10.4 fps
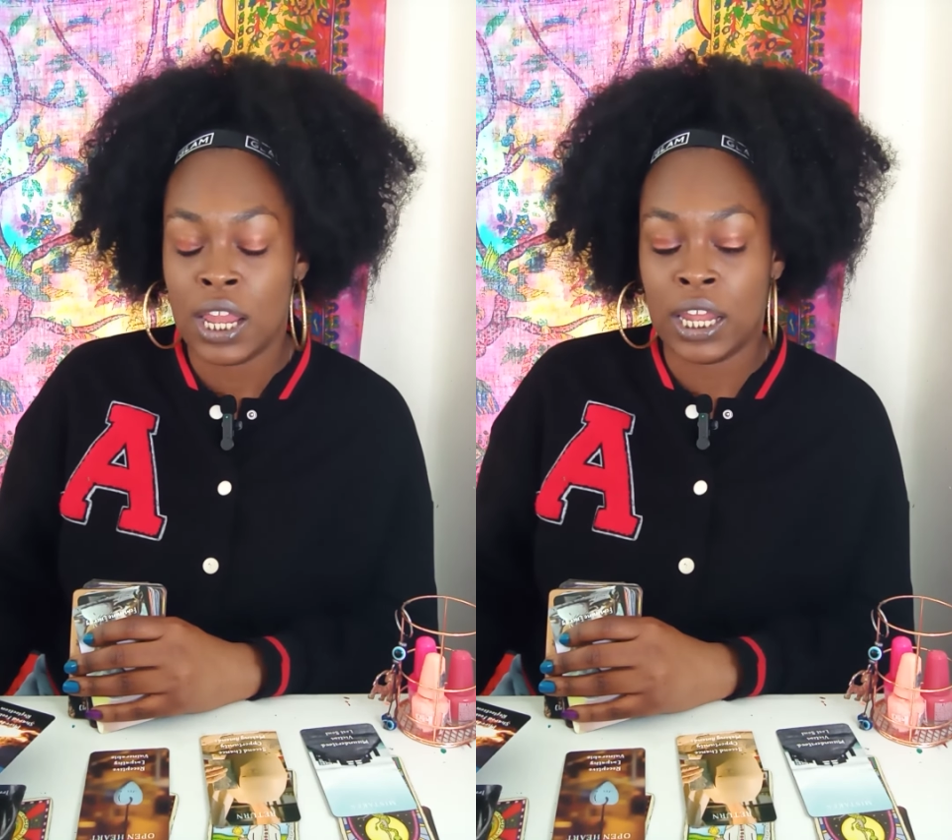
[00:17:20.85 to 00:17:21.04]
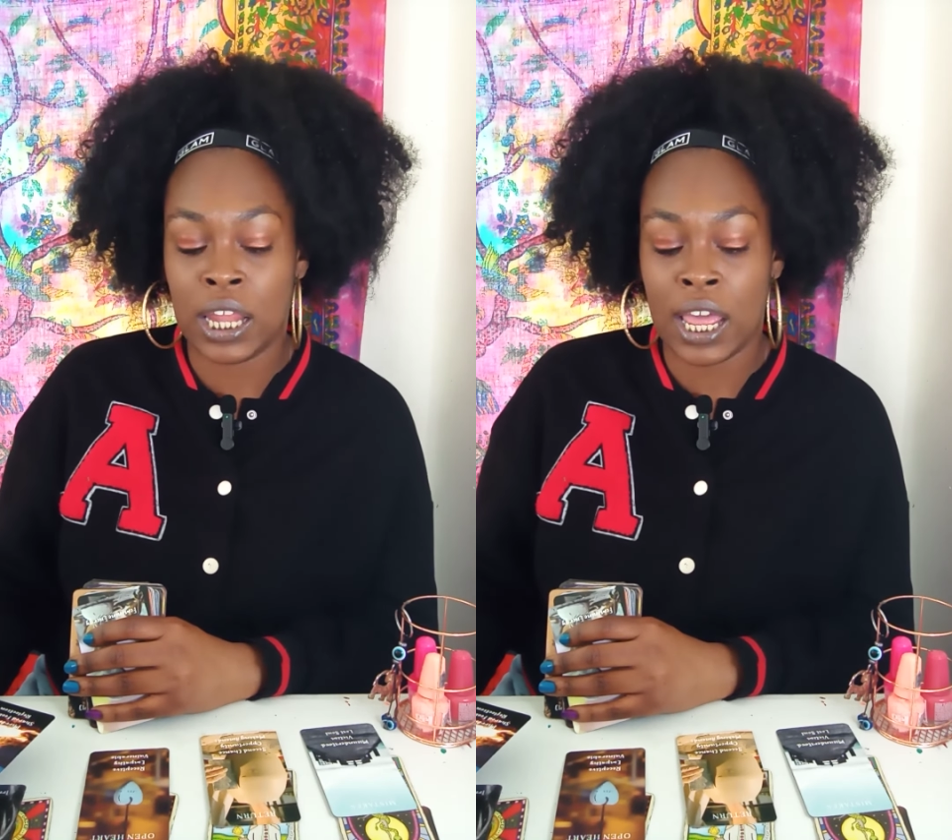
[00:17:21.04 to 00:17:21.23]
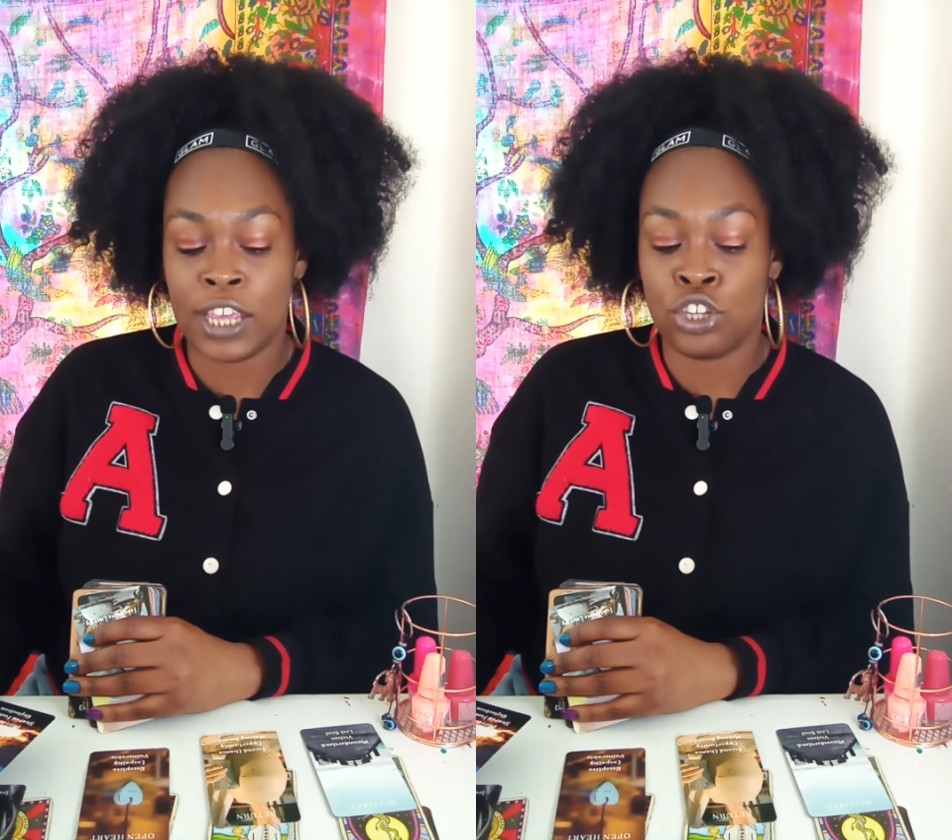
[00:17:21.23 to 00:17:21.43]

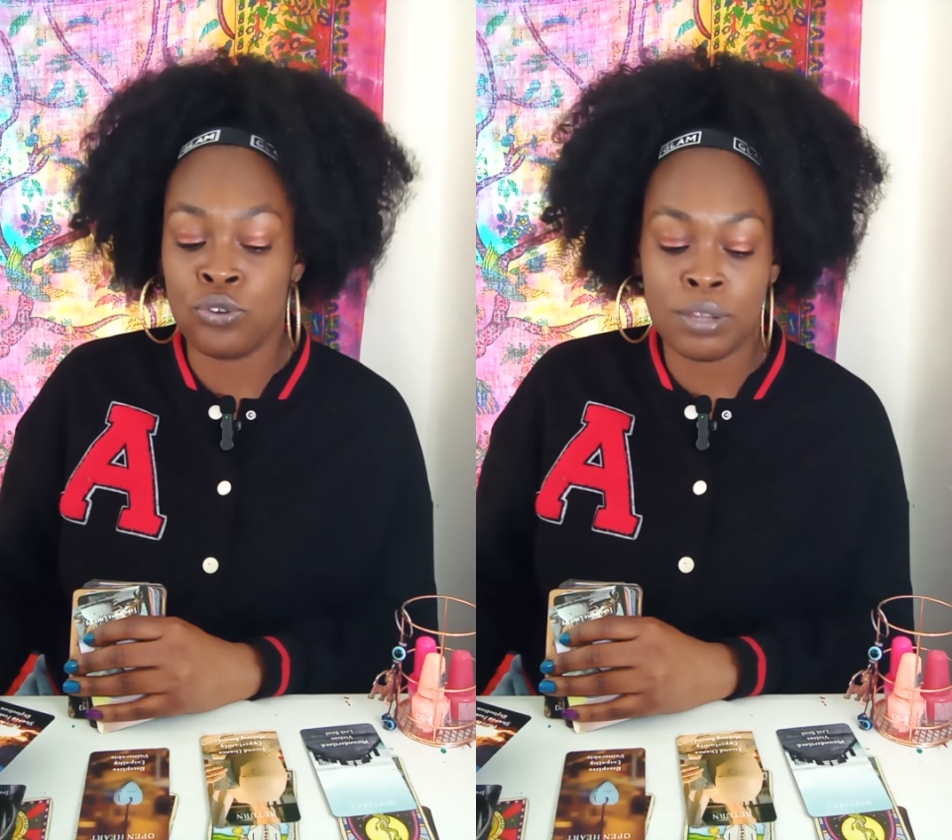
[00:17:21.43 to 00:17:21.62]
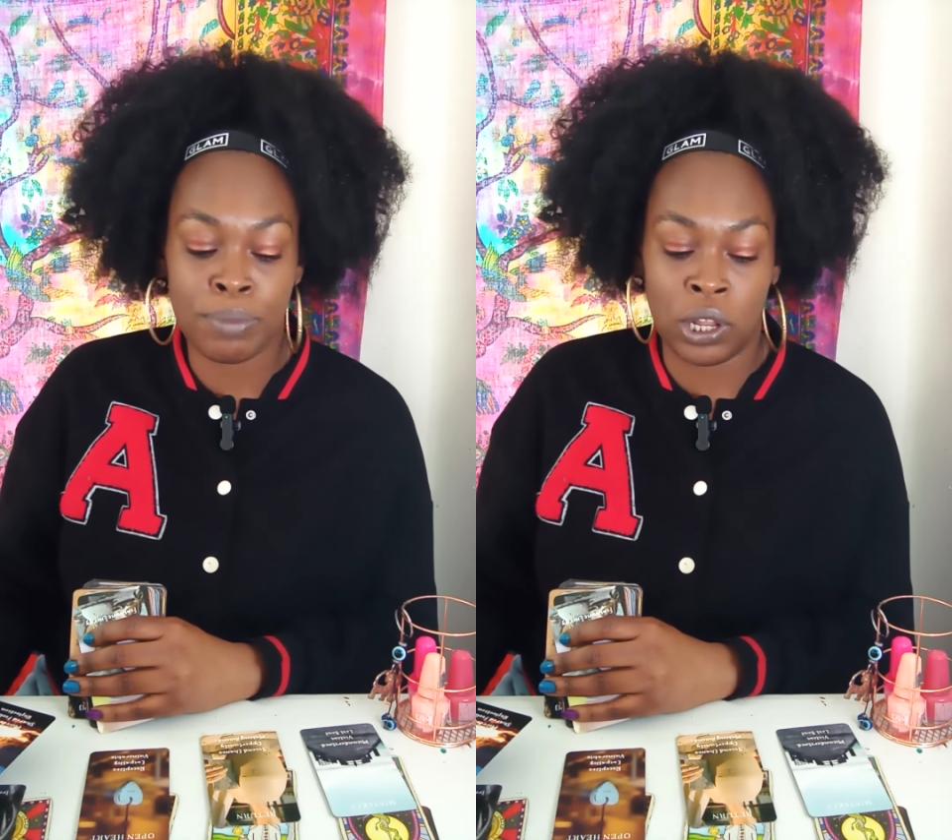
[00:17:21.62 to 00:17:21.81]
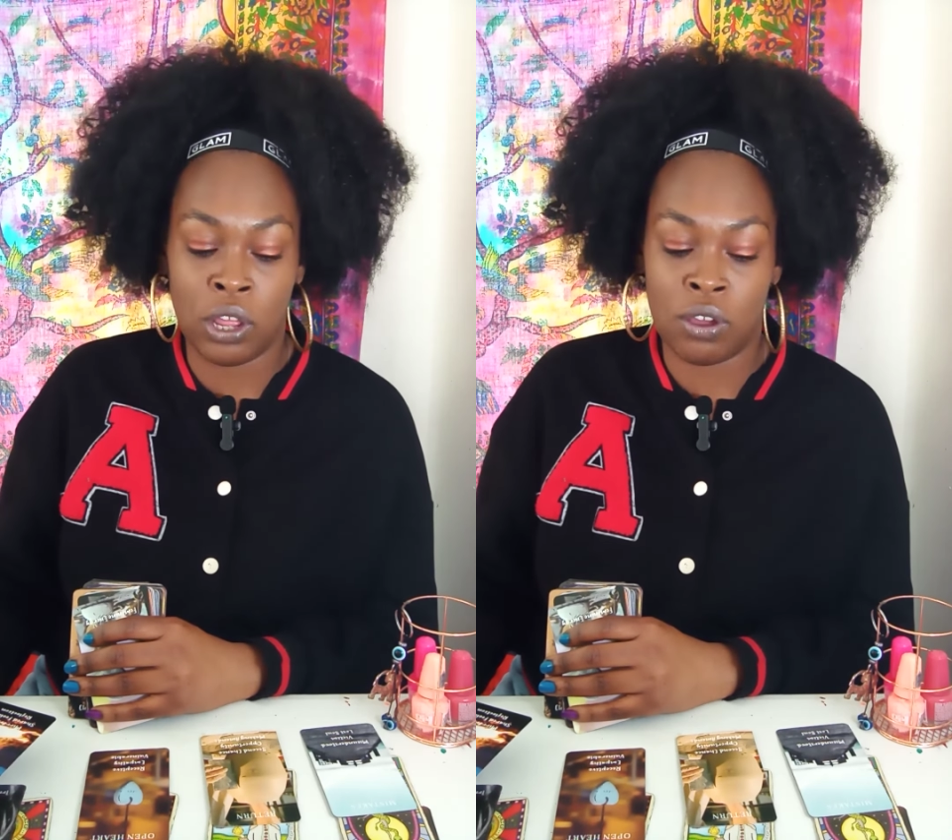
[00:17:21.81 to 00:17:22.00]
like you didn't
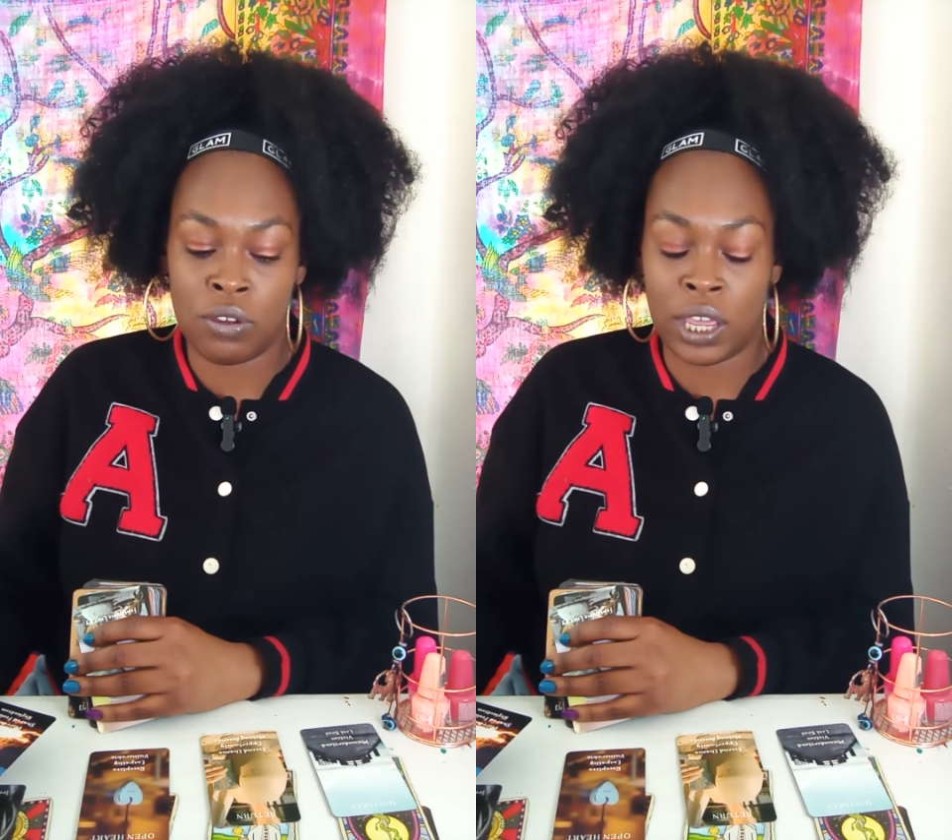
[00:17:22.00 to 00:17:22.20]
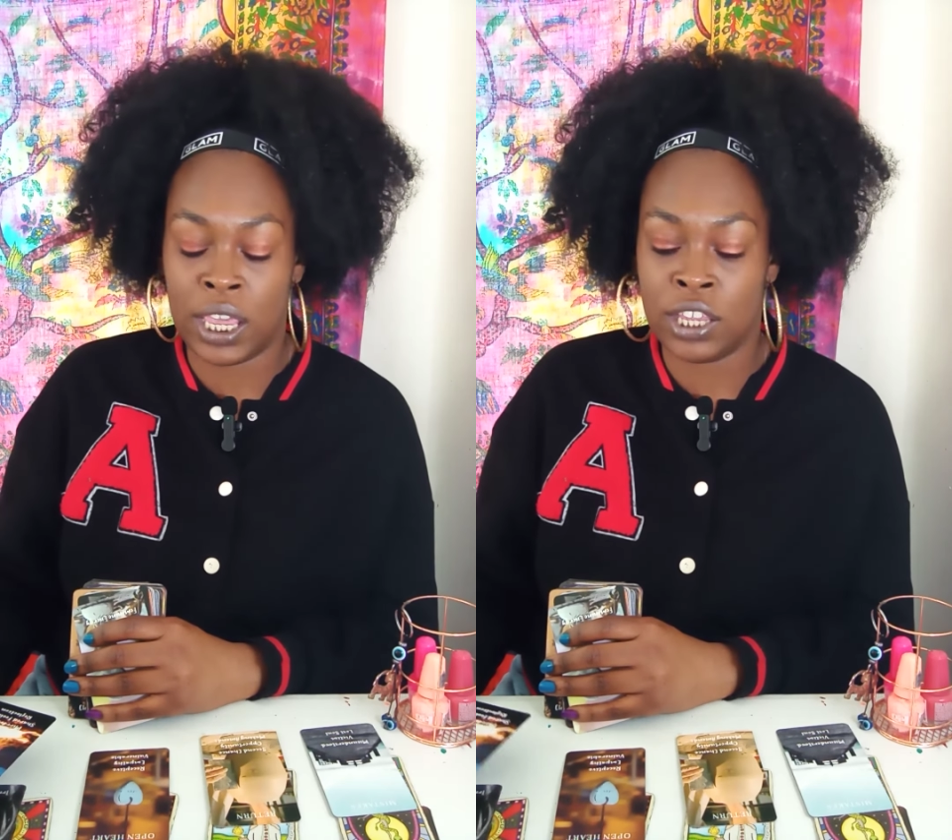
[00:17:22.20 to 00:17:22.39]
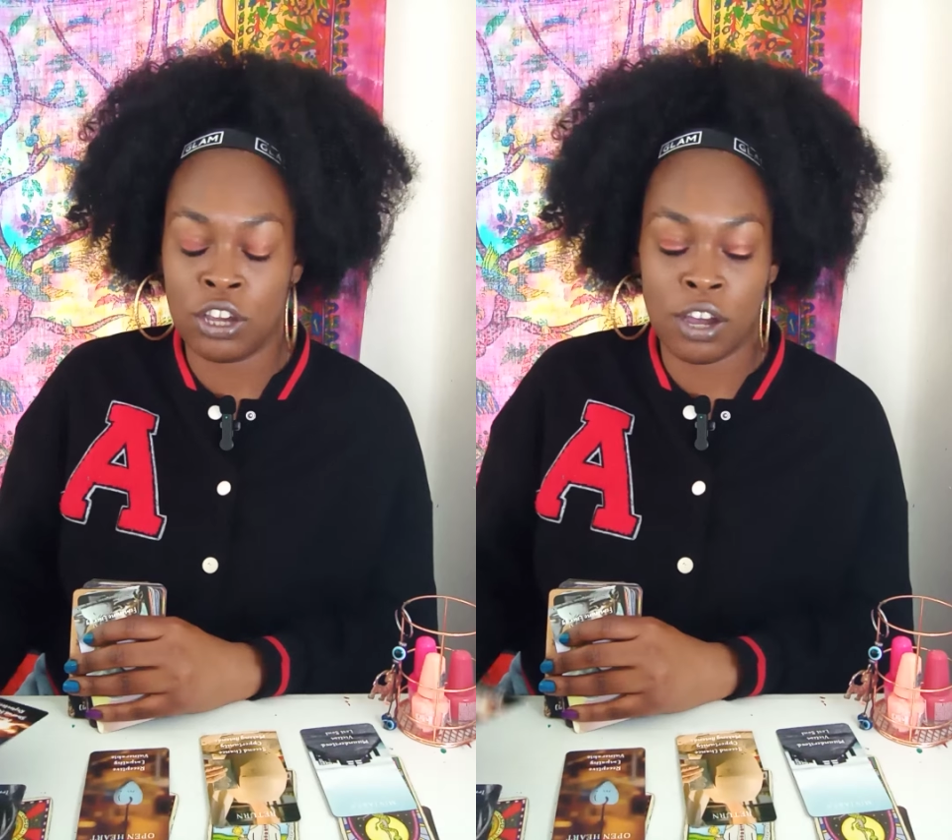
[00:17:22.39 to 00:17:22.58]
belong
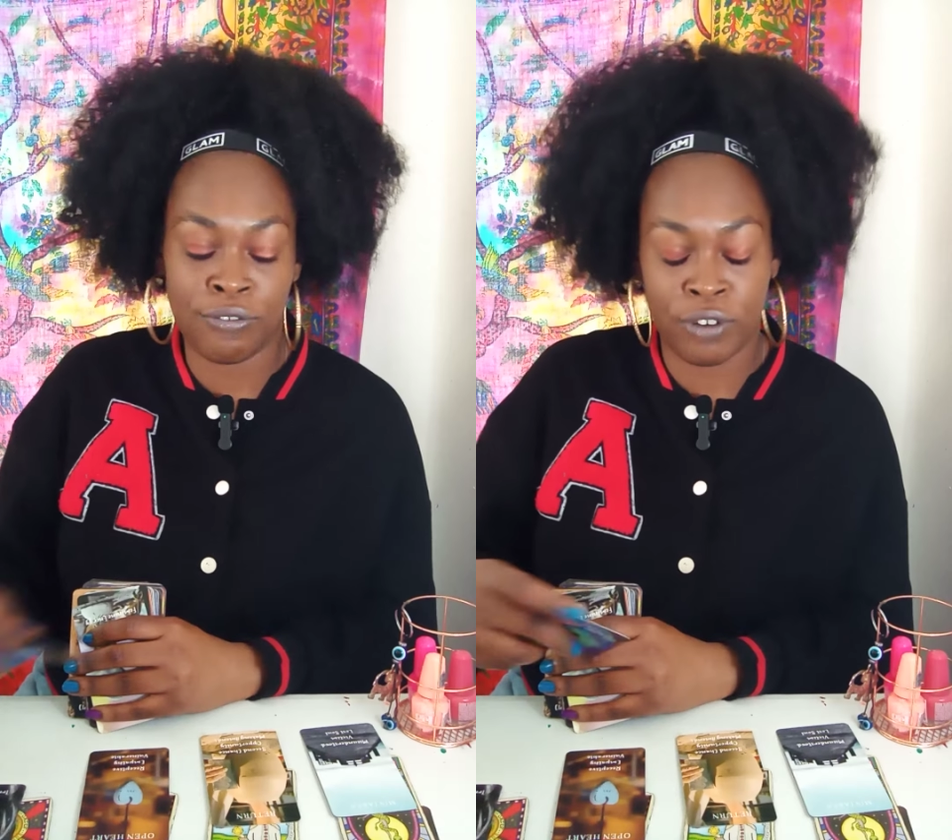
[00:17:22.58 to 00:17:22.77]
in your